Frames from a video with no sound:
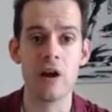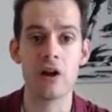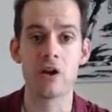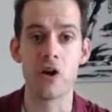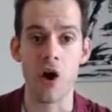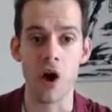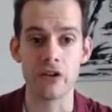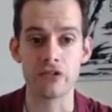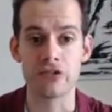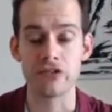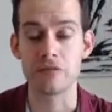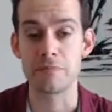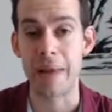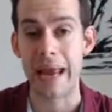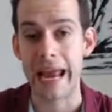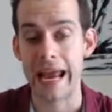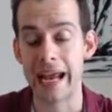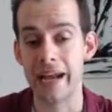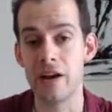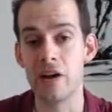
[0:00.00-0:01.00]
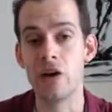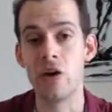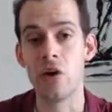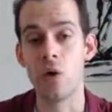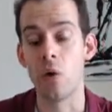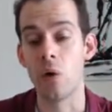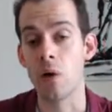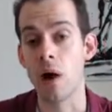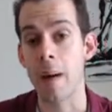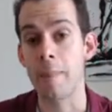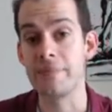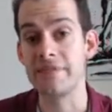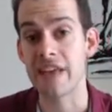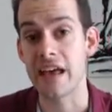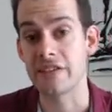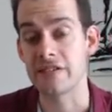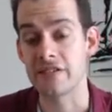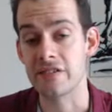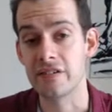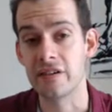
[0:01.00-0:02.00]
causes pain or
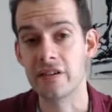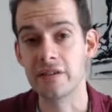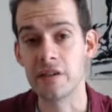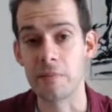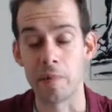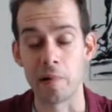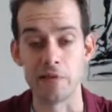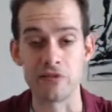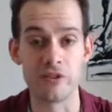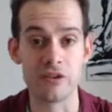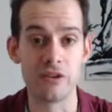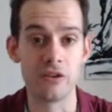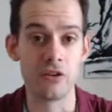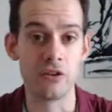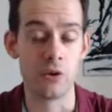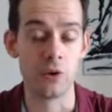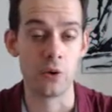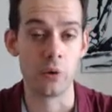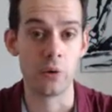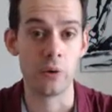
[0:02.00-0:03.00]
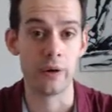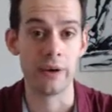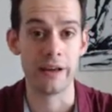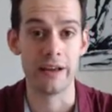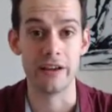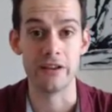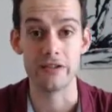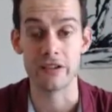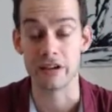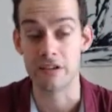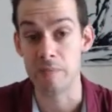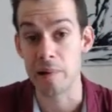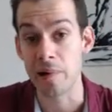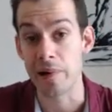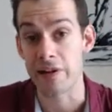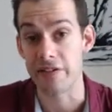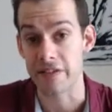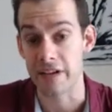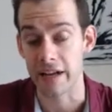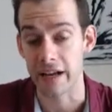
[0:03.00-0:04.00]
upsets the person who is
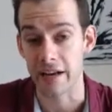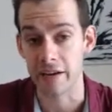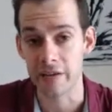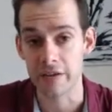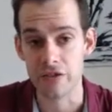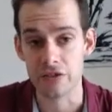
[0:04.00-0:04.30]
experiencing it.